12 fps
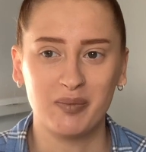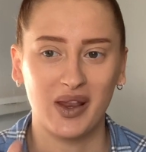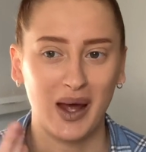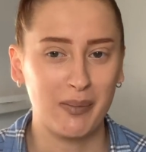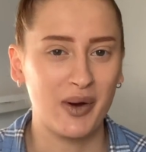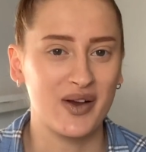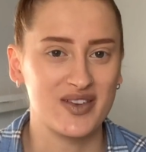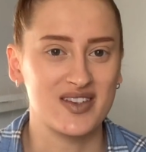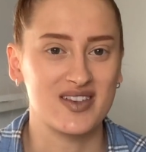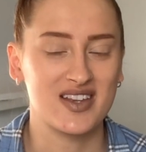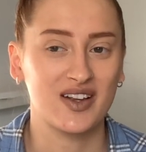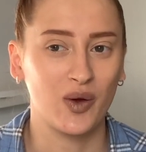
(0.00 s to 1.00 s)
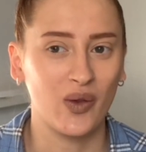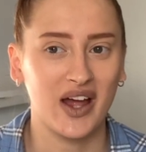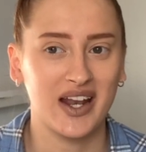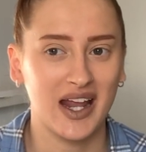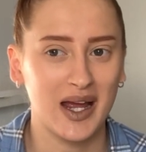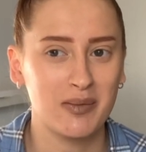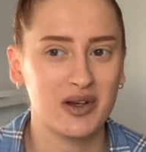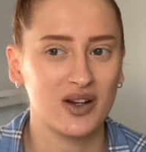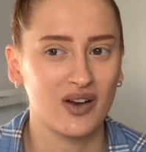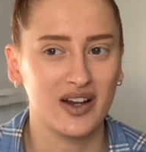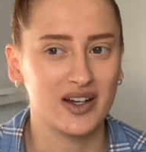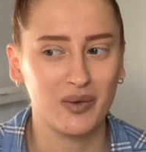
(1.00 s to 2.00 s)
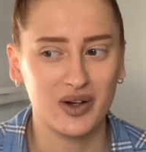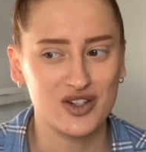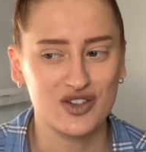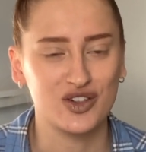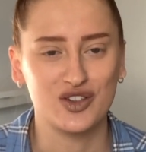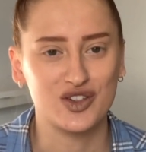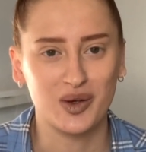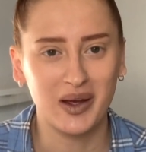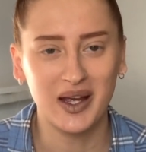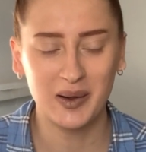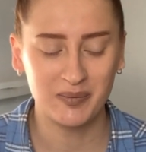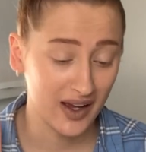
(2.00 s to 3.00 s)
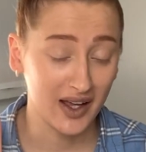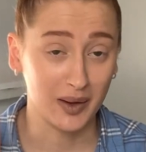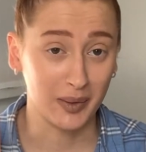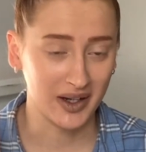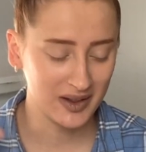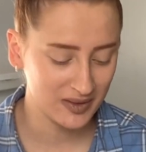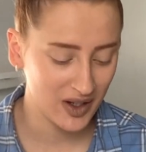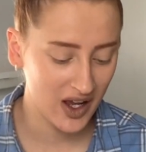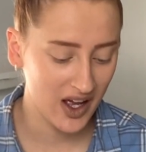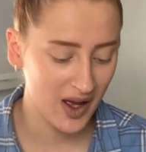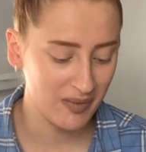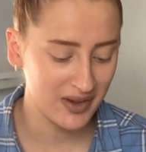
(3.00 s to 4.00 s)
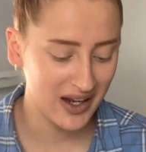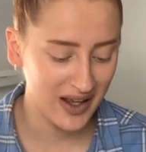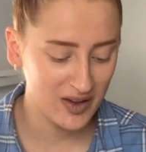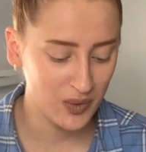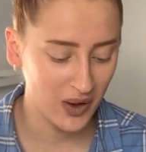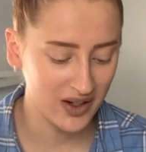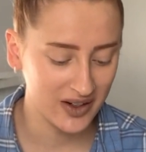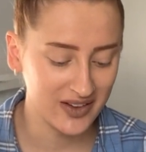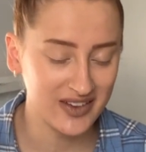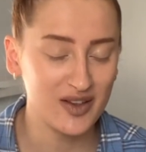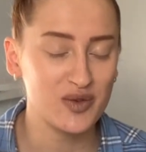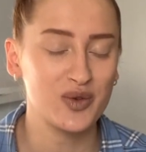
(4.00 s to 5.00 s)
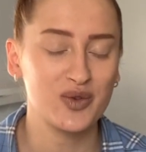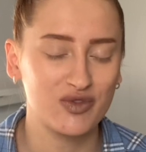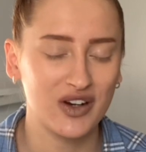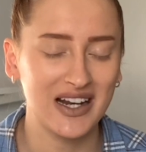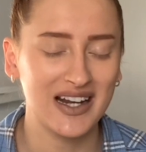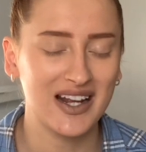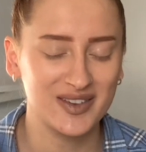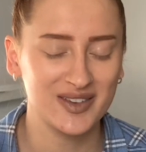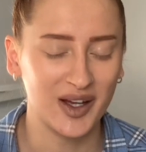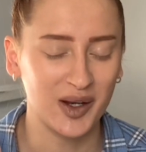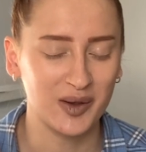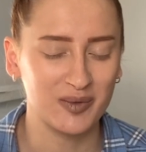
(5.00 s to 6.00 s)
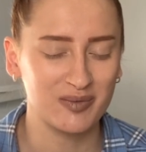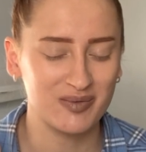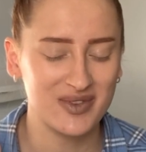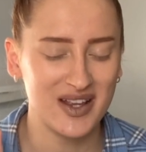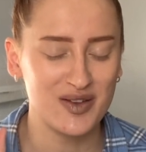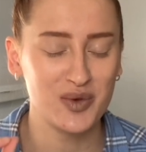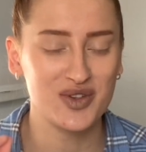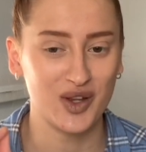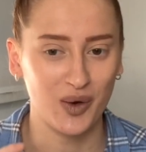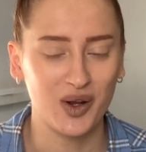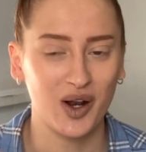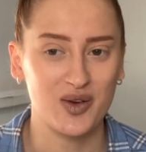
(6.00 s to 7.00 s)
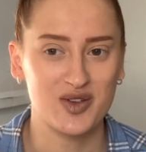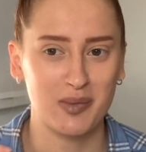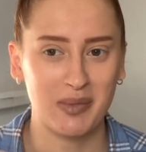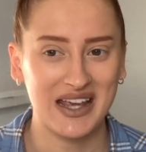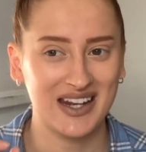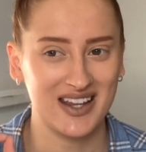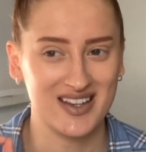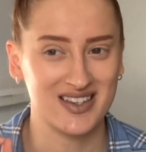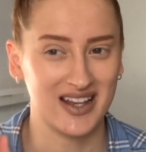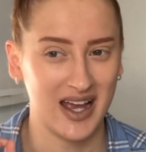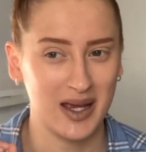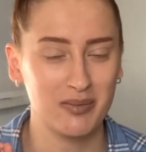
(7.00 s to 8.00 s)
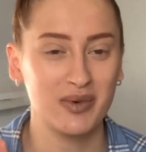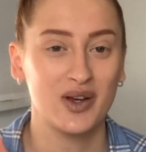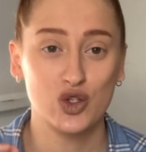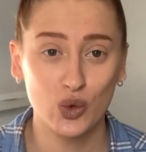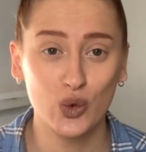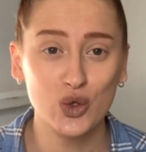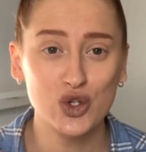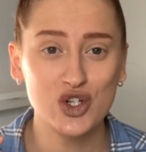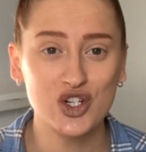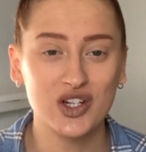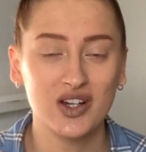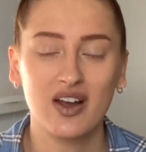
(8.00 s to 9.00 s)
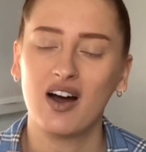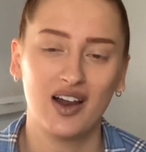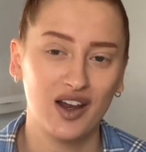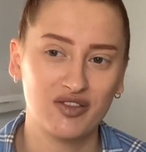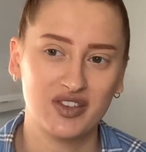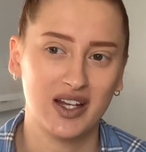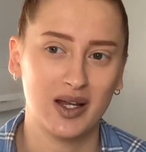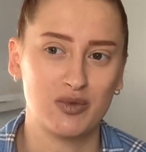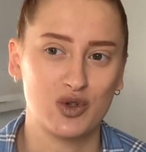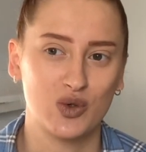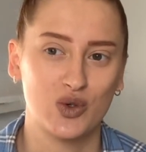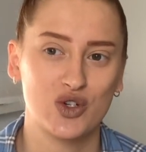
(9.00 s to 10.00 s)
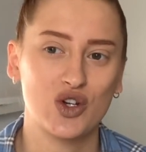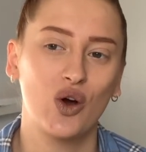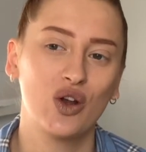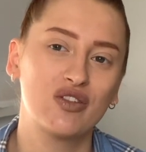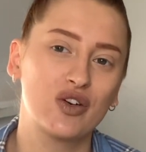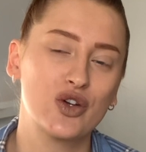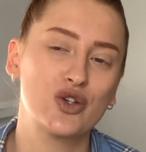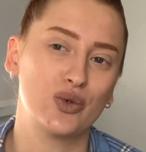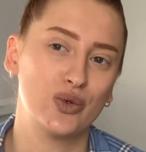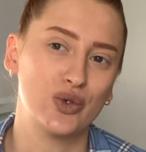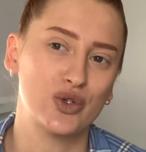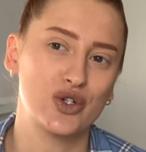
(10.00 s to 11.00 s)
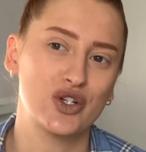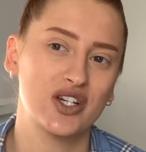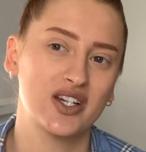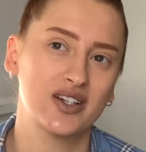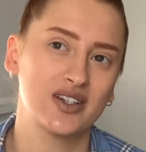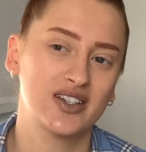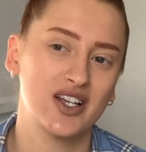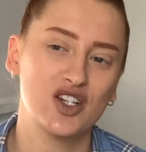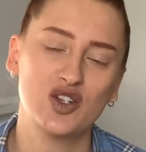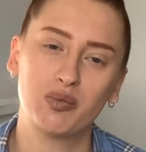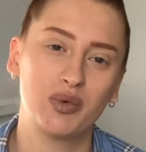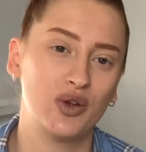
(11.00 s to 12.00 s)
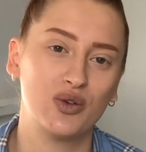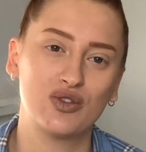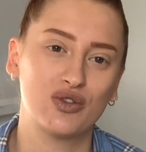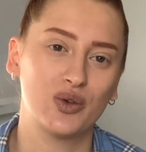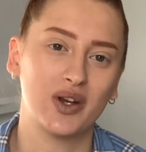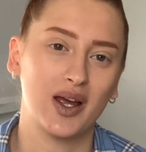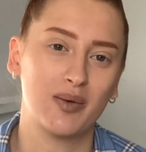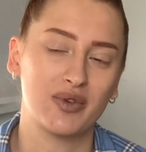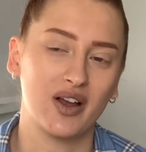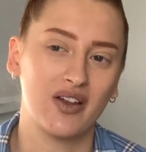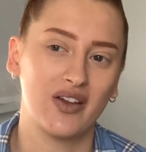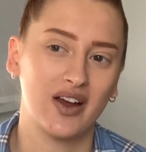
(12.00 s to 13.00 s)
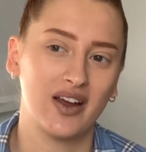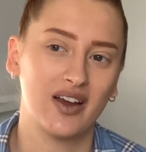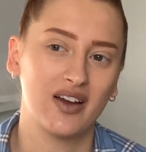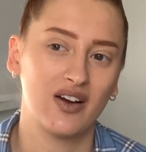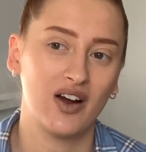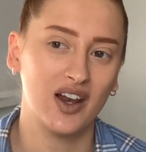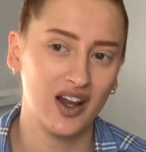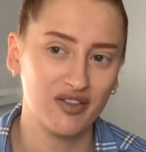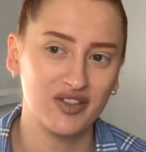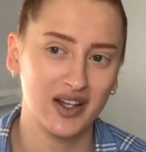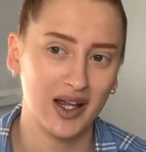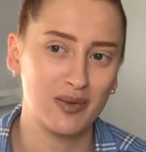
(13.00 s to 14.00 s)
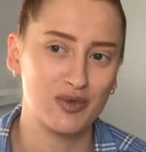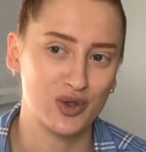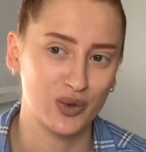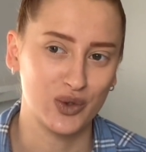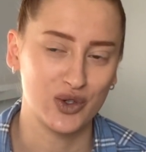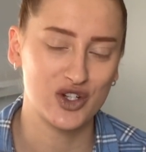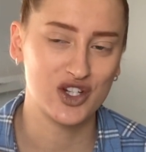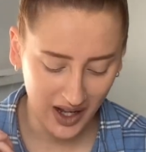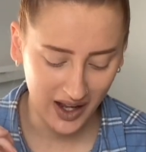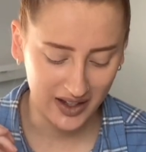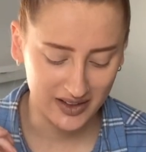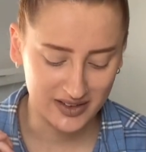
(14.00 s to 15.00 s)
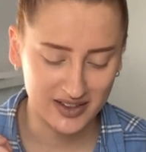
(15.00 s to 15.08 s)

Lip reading: that person's got that name and you're like, no, I just couldn't do it. Anyway, the next one, this was so close to being his name. George. I love the name George. Oliver and George. They're just beautiful names, aren't they? I love the name George, and